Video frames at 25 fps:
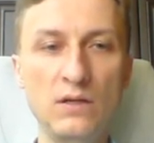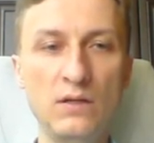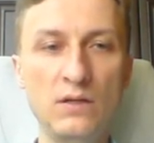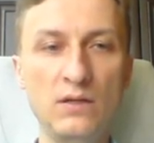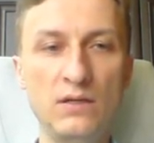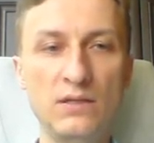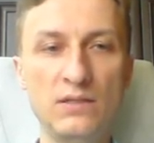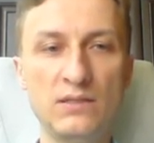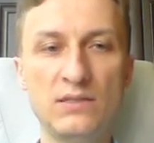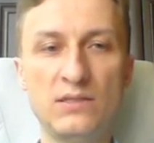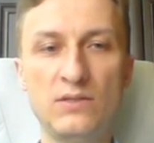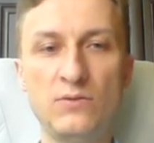
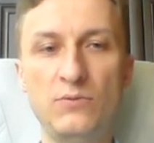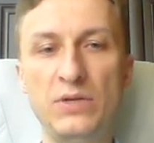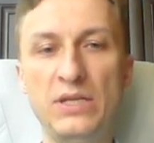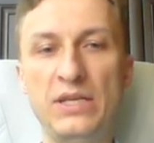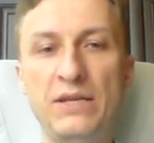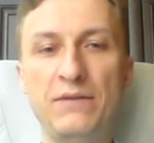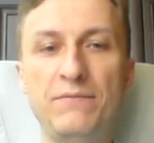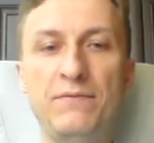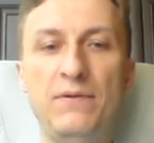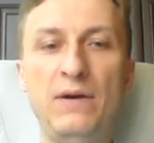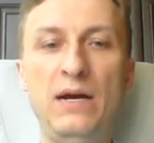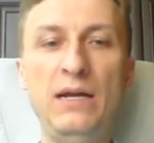it's
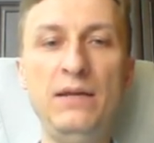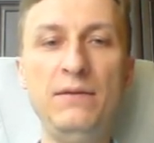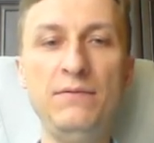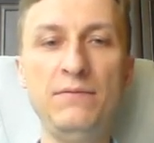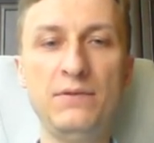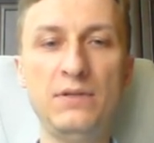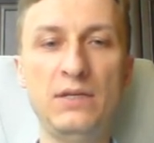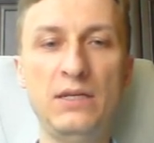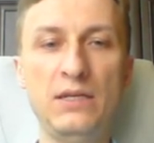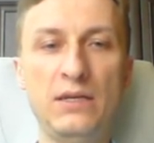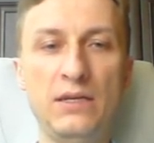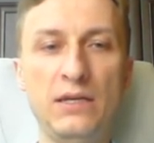queen
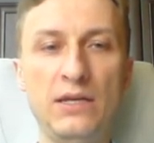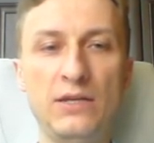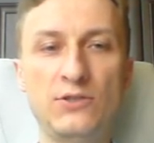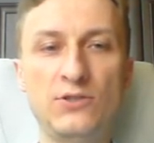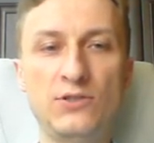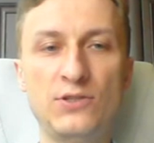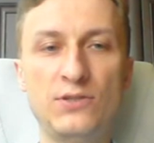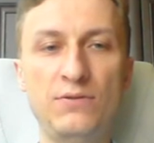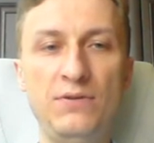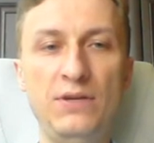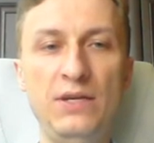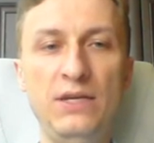e5, king
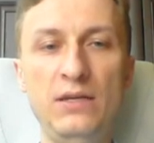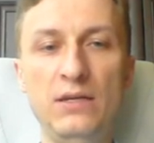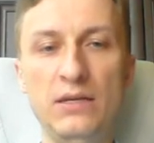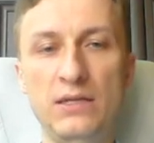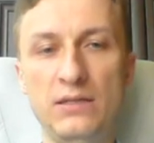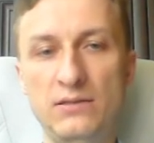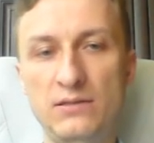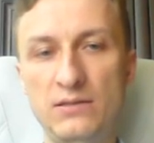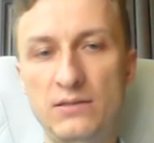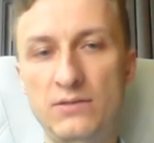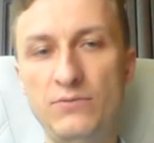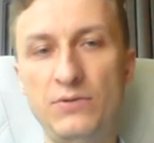h3,
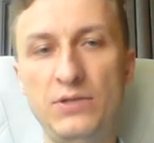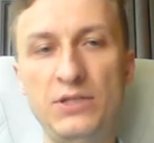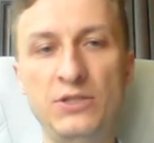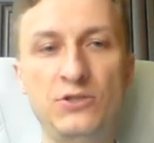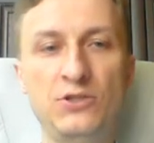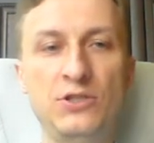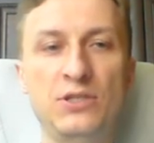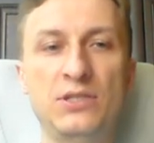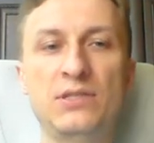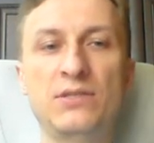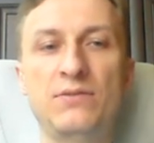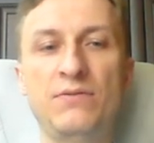and queen
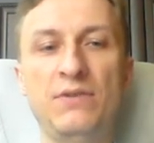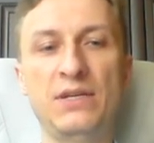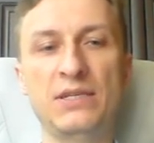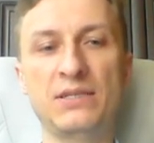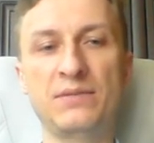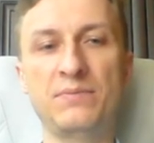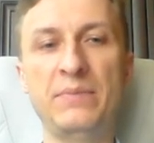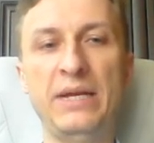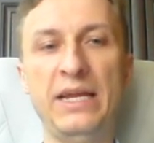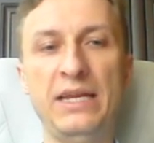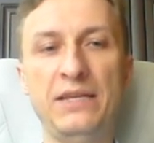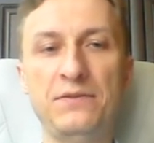g3 is
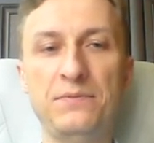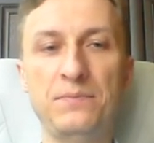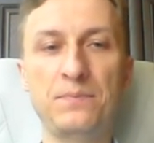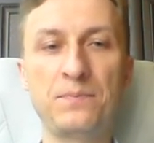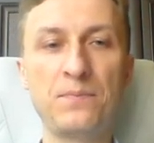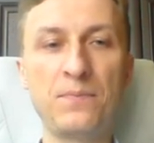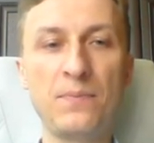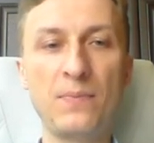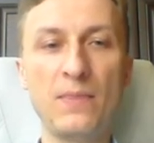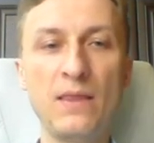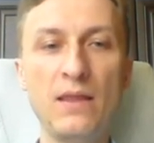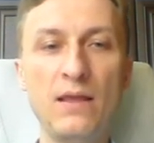mate,
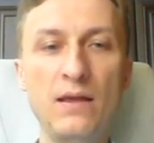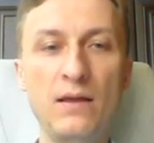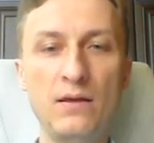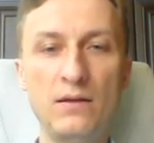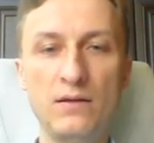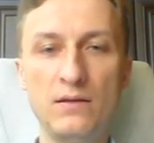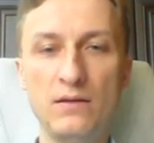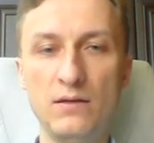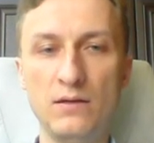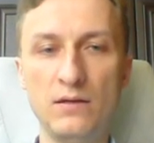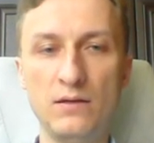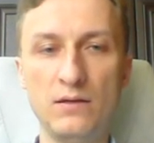
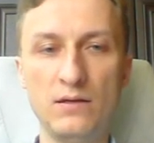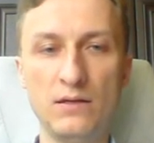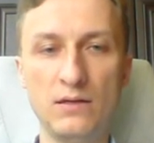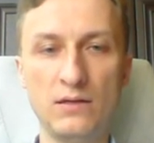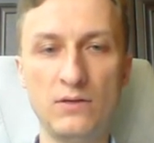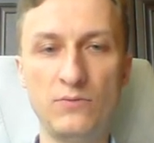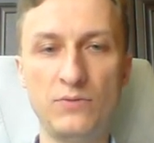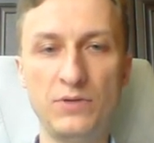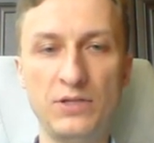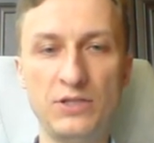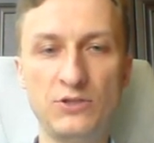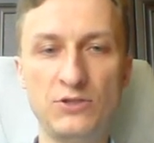
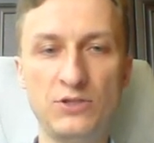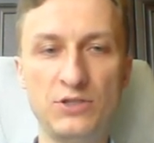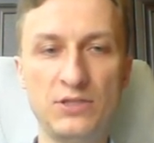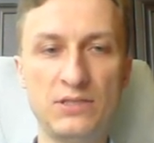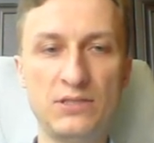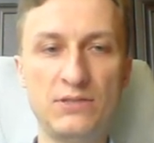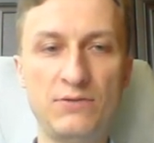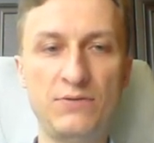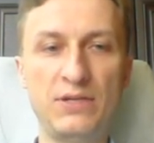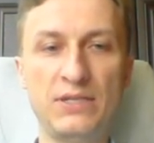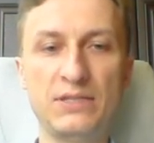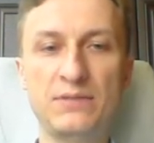queen
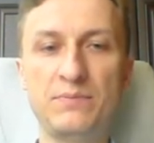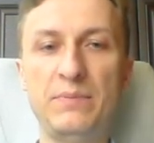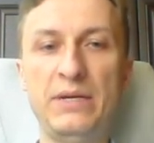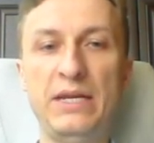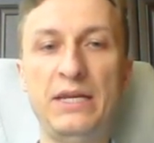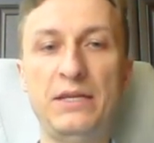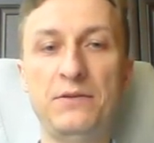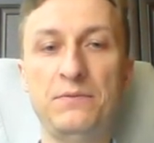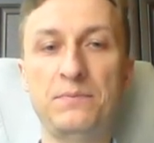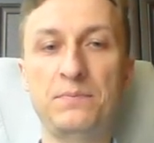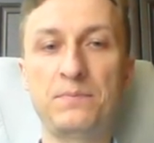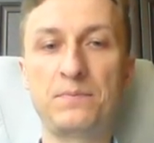g3 is mate.
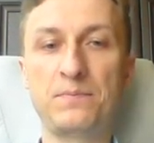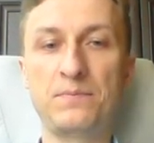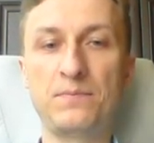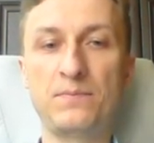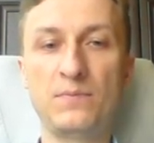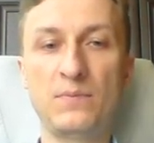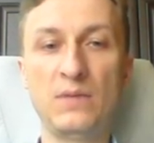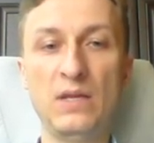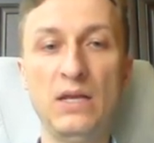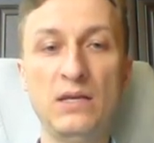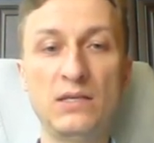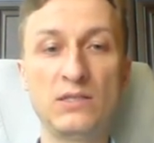
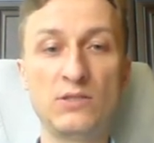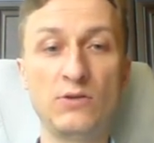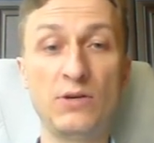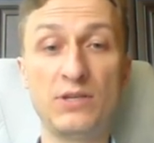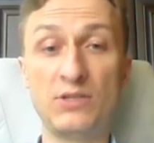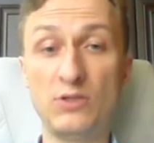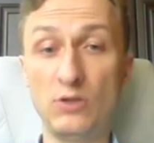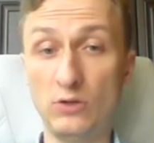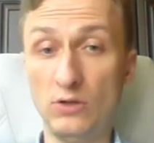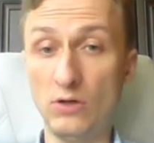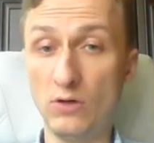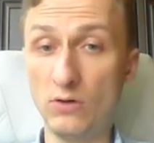So I
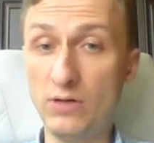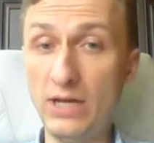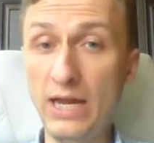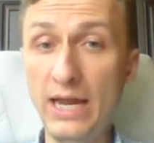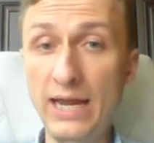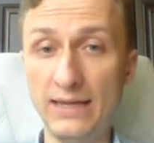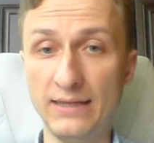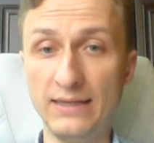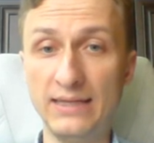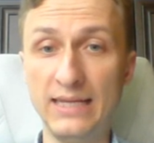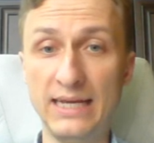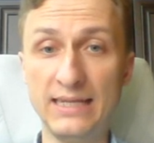thought,
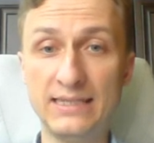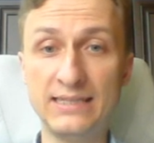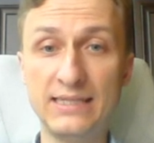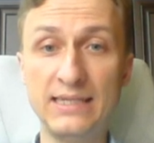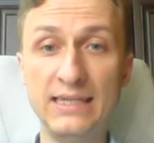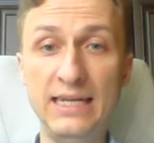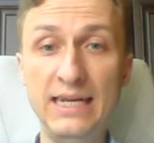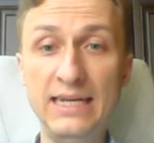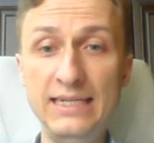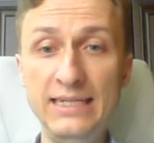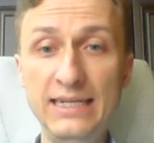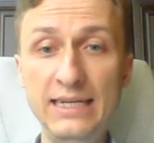okay, that's an
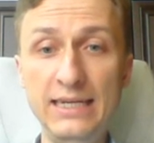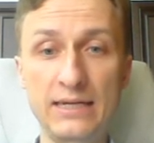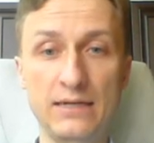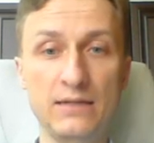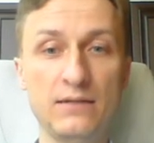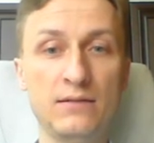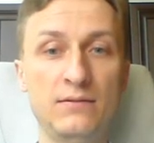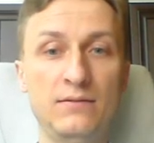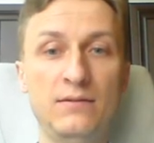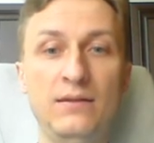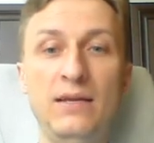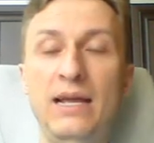idea.
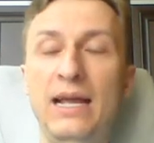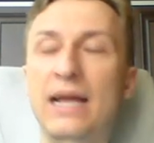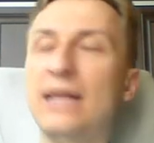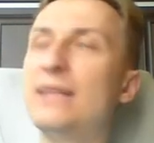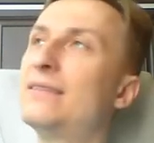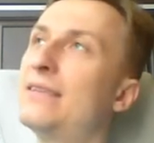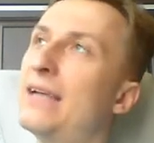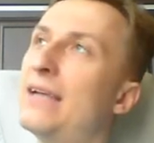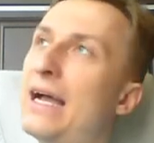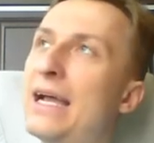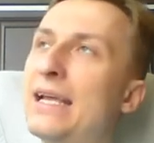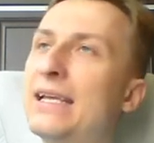
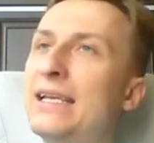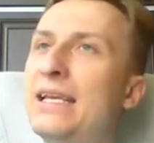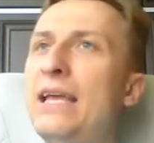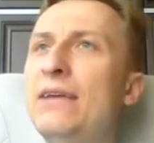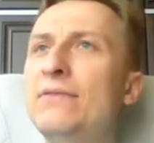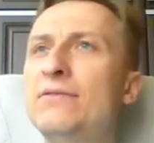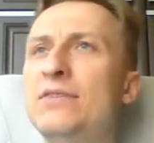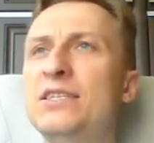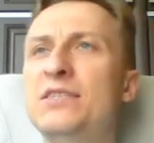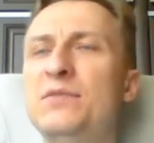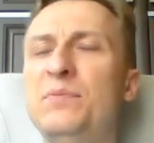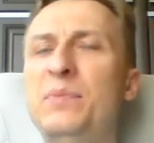And I
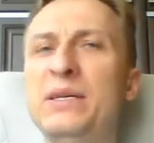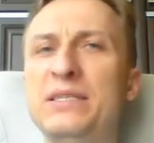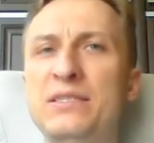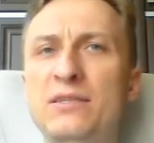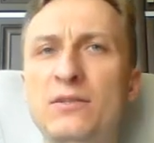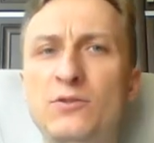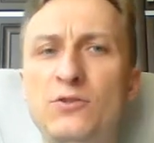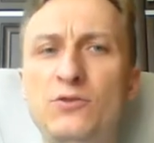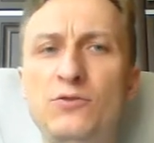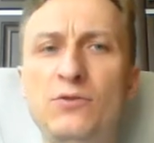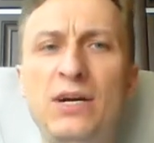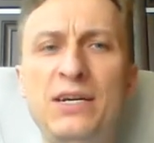gave this
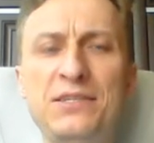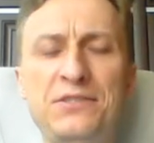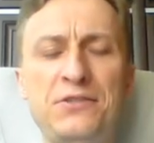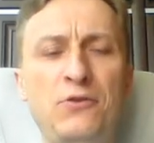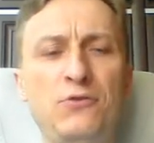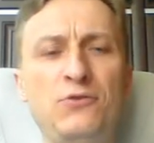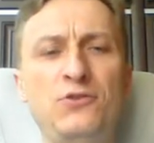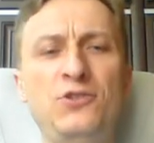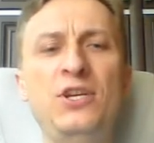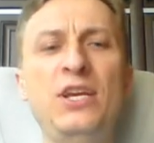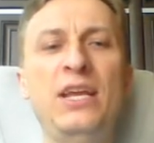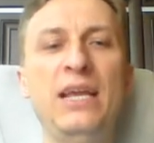puzzle to other
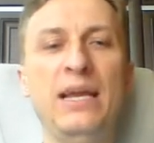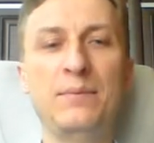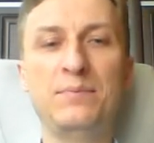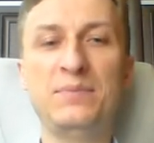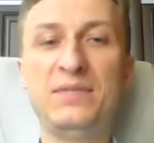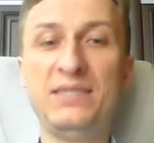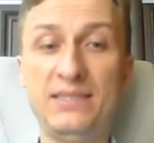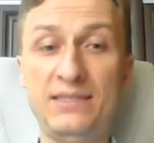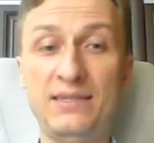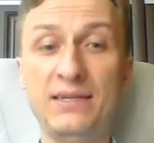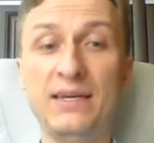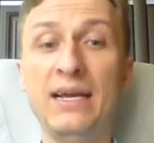
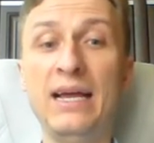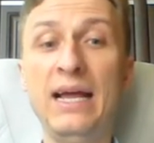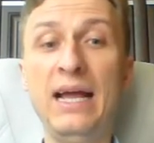GMs.